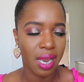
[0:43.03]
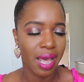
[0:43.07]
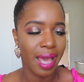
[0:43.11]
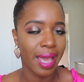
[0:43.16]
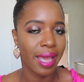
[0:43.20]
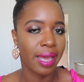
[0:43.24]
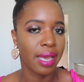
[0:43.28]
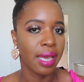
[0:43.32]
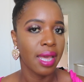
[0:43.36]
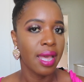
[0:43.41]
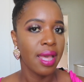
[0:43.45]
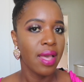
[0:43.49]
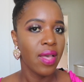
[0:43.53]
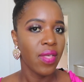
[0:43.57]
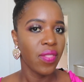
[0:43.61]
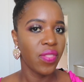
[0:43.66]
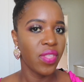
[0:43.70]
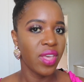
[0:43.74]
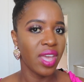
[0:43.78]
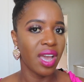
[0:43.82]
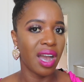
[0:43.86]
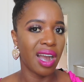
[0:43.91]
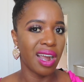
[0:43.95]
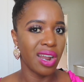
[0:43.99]
Like,
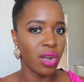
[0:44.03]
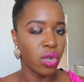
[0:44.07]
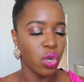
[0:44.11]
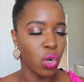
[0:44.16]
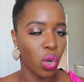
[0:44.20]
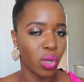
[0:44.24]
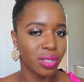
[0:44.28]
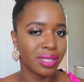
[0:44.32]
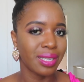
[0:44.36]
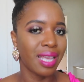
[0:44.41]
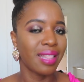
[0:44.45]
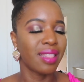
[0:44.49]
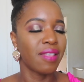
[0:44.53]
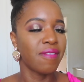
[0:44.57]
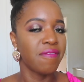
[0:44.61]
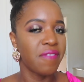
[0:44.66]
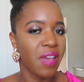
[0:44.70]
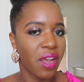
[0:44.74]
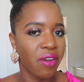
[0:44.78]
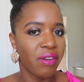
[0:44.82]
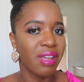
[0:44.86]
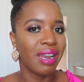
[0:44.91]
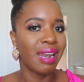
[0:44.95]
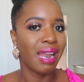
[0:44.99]
they are not the
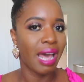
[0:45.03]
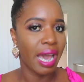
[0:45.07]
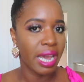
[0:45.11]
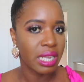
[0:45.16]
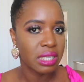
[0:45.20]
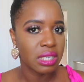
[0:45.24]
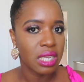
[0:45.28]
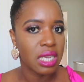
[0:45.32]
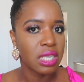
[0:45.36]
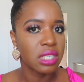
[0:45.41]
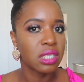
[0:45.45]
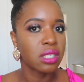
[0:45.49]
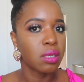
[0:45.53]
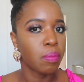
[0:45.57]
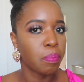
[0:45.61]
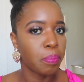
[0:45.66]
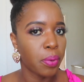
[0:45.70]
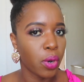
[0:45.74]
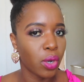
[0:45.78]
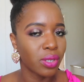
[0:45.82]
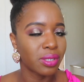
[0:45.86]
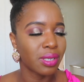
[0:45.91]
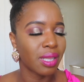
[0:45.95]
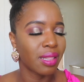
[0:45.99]
very lightest,
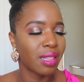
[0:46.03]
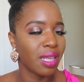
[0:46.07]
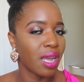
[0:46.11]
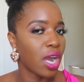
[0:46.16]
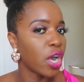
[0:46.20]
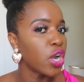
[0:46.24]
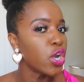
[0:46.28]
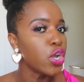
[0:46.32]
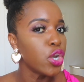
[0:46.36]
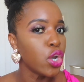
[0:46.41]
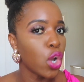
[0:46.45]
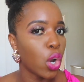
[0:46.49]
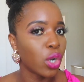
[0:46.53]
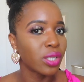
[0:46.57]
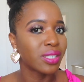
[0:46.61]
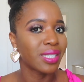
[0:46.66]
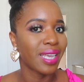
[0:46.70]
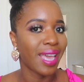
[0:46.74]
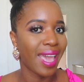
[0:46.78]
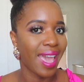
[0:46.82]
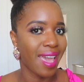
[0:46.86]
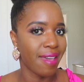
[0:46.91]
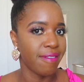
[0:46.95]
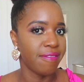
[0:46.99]
but they are not
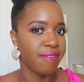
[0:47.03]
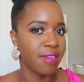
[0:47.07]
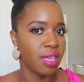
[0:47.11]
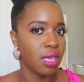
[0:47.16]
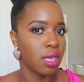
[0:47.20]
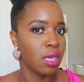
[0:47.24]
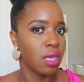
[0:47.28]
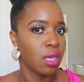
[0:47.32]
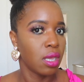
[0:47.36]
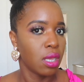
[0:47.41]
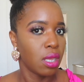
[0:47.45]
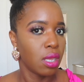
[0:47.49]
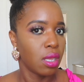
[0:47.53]
heavy,